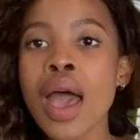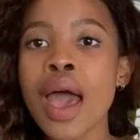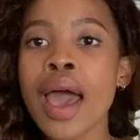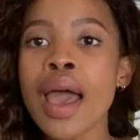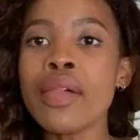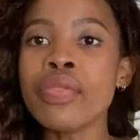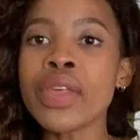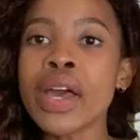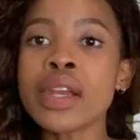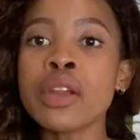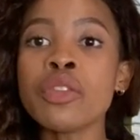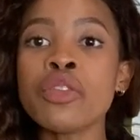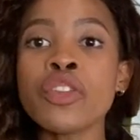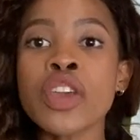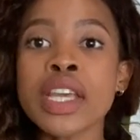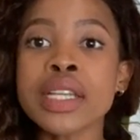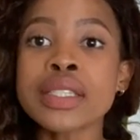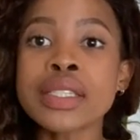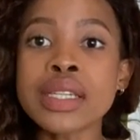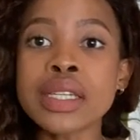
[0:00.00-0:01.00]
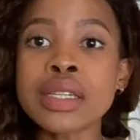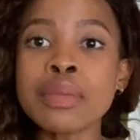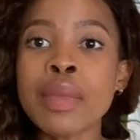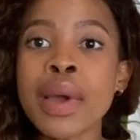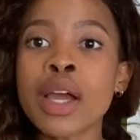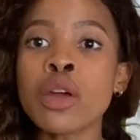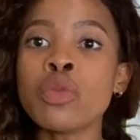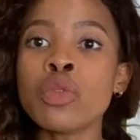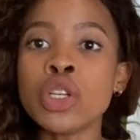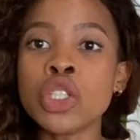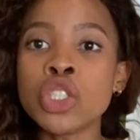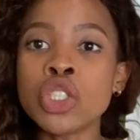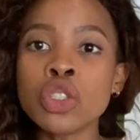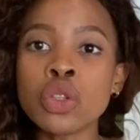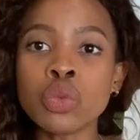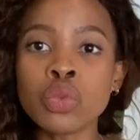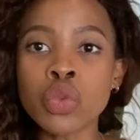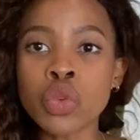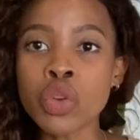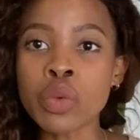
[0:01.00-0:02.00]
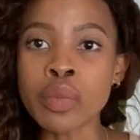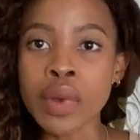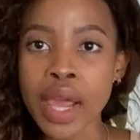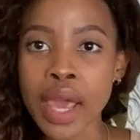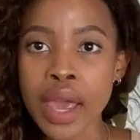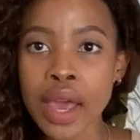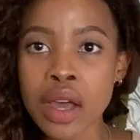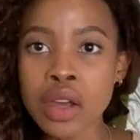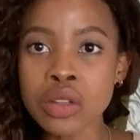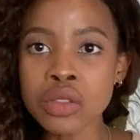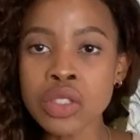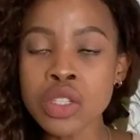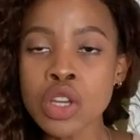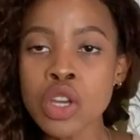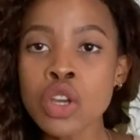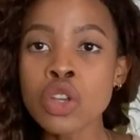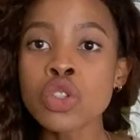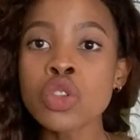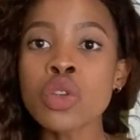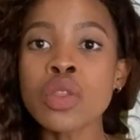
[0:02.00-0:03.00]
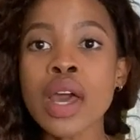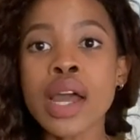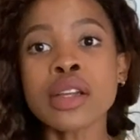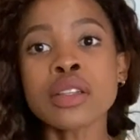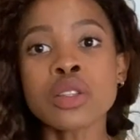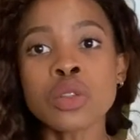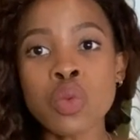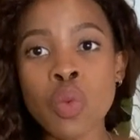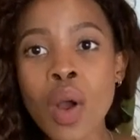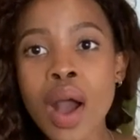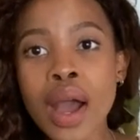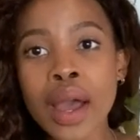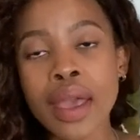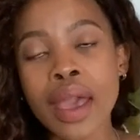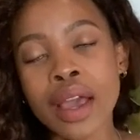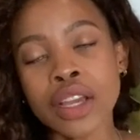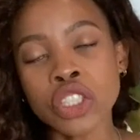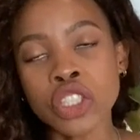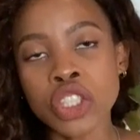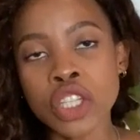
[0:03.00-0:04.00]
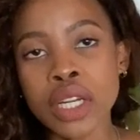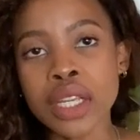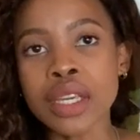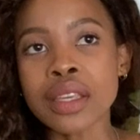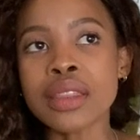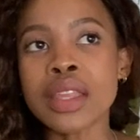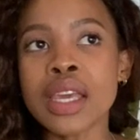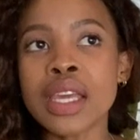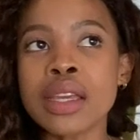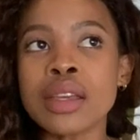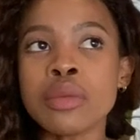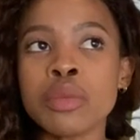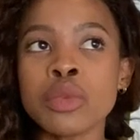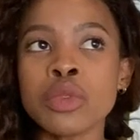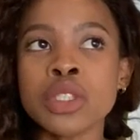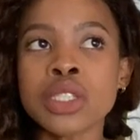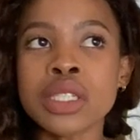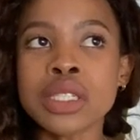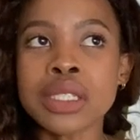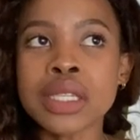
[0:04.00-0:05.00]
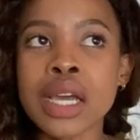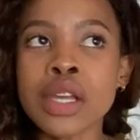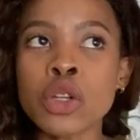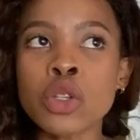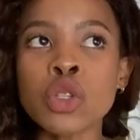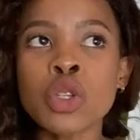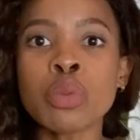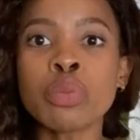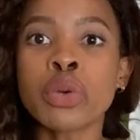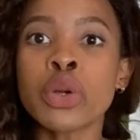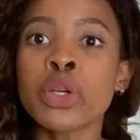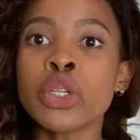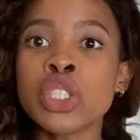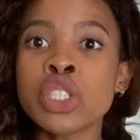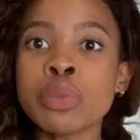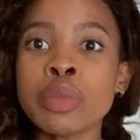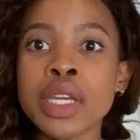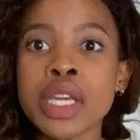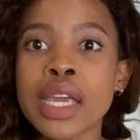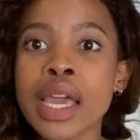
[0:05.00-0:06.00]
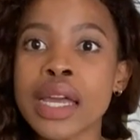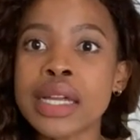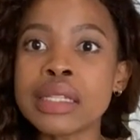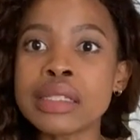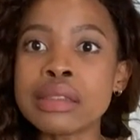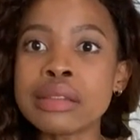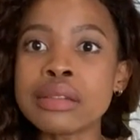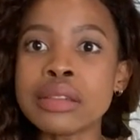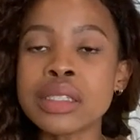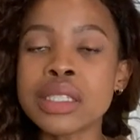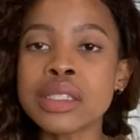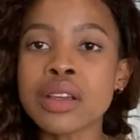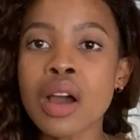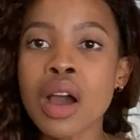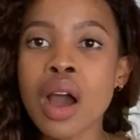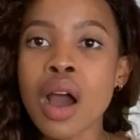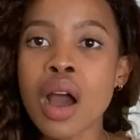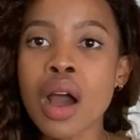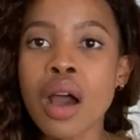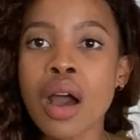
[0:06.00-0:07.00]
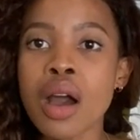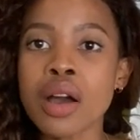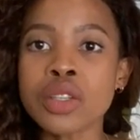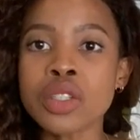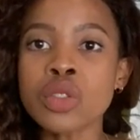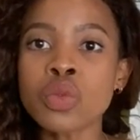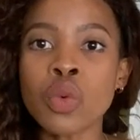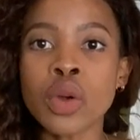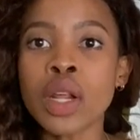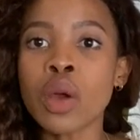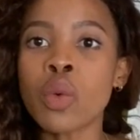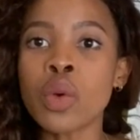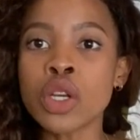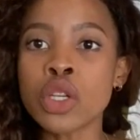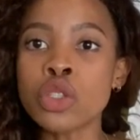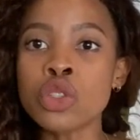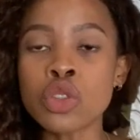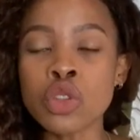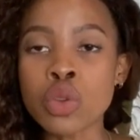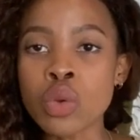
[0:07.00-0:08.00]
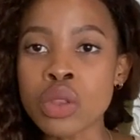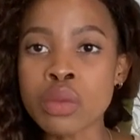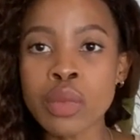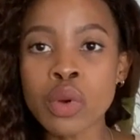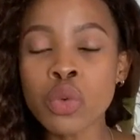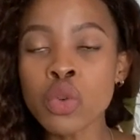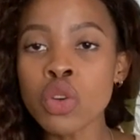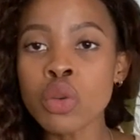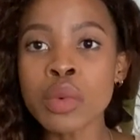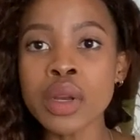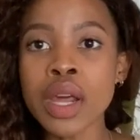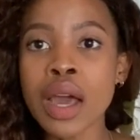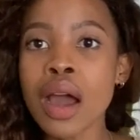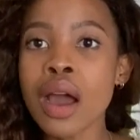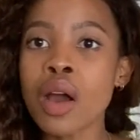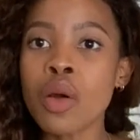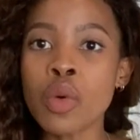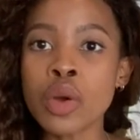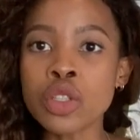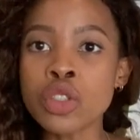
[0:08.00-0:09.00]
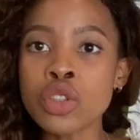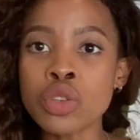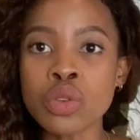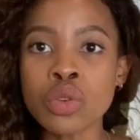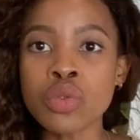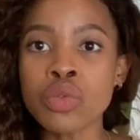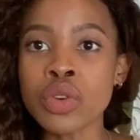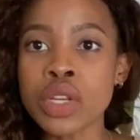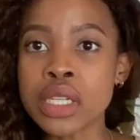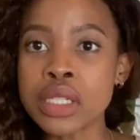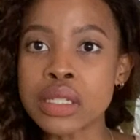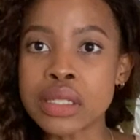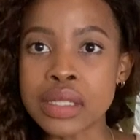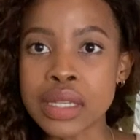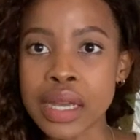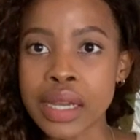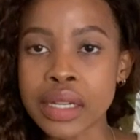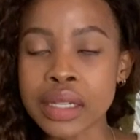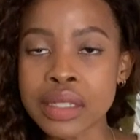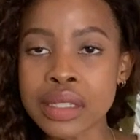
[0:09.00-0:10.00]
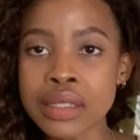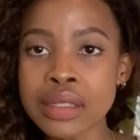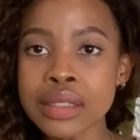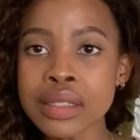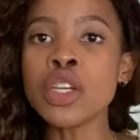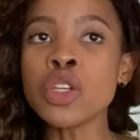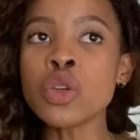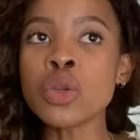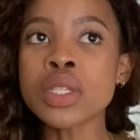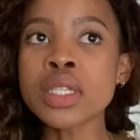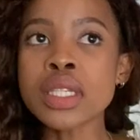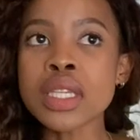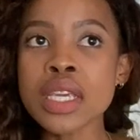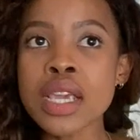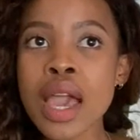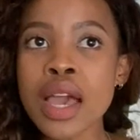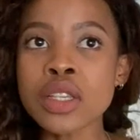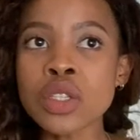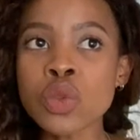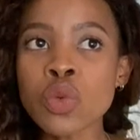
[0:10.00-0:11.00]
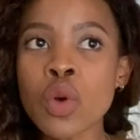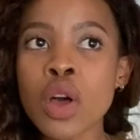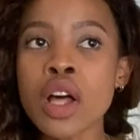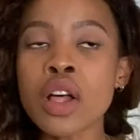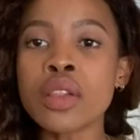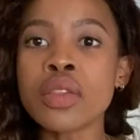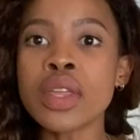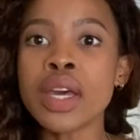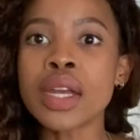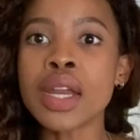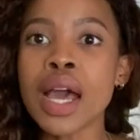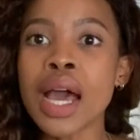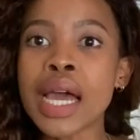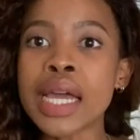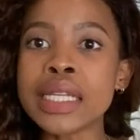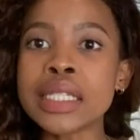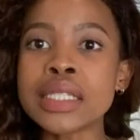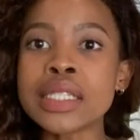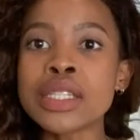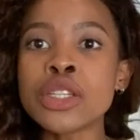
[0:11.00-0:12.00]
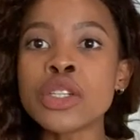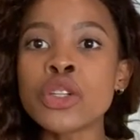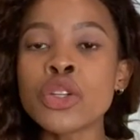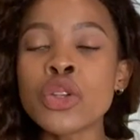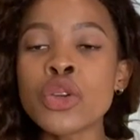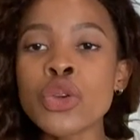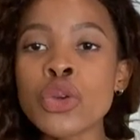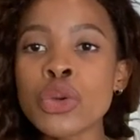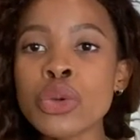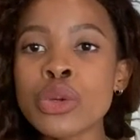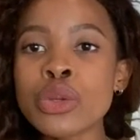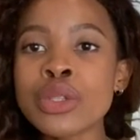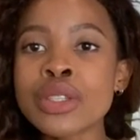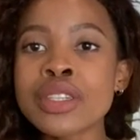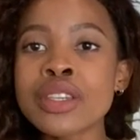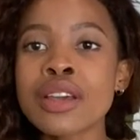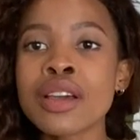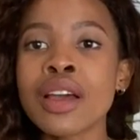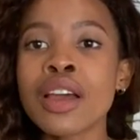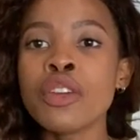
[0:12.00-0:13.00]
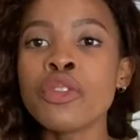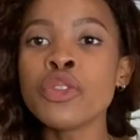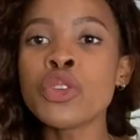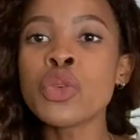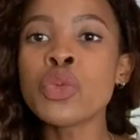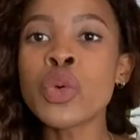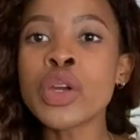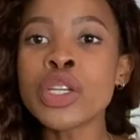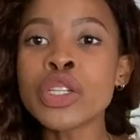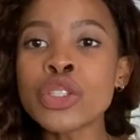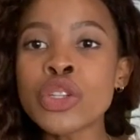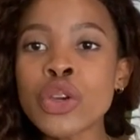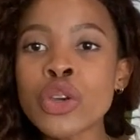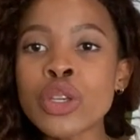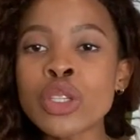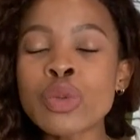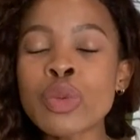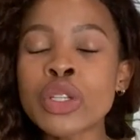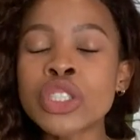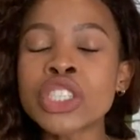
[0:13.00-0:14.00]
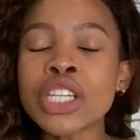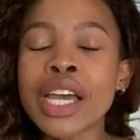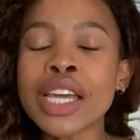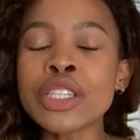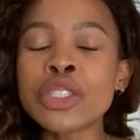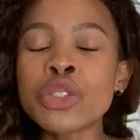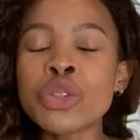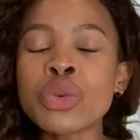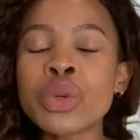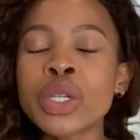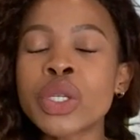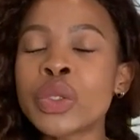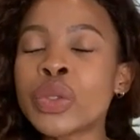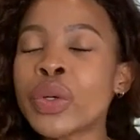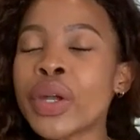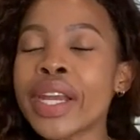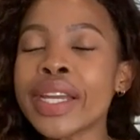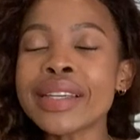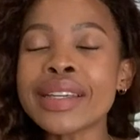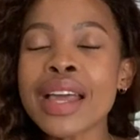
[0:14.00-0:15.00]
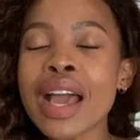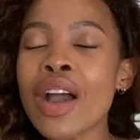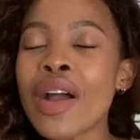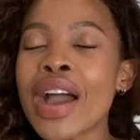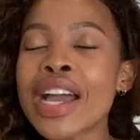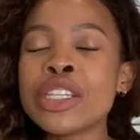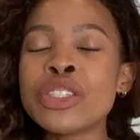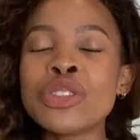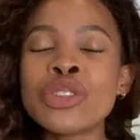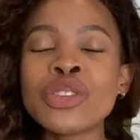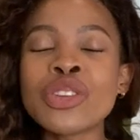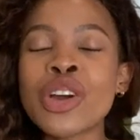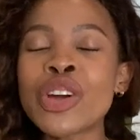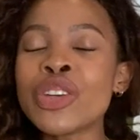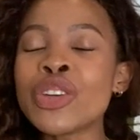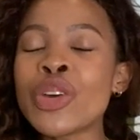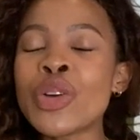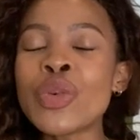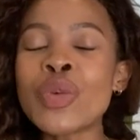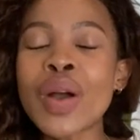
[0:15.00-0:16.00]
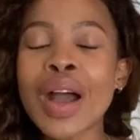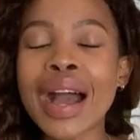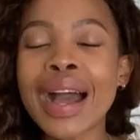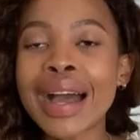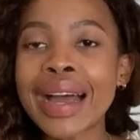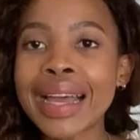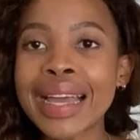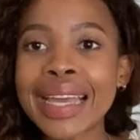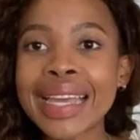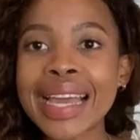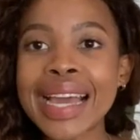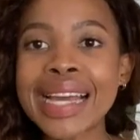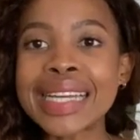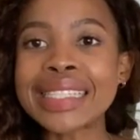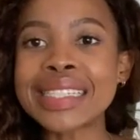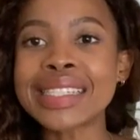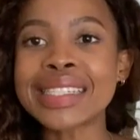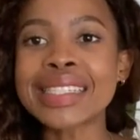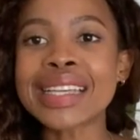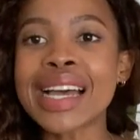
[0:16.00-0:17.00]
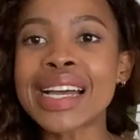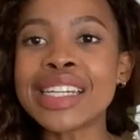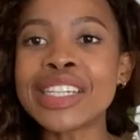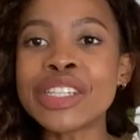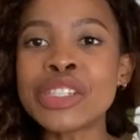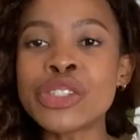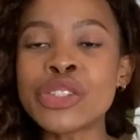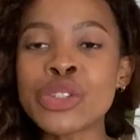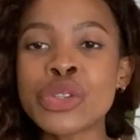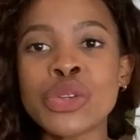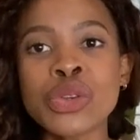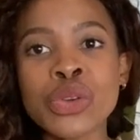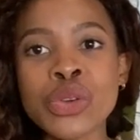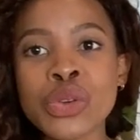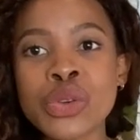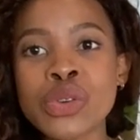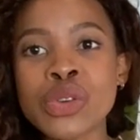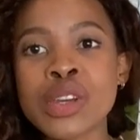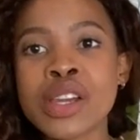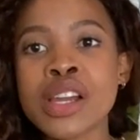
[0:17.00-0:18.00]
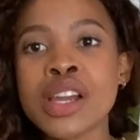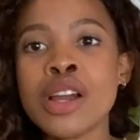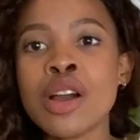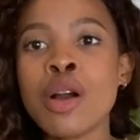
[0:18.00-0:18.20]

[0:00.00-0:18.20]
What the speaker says: and that affected my original room layout. So that's why actually they decided to approach me and asked what I wanted to do with my room and how I wanted to redesign it. And you'll see as well that I did lose a few windows, which I do regret now. I do not know why I decided to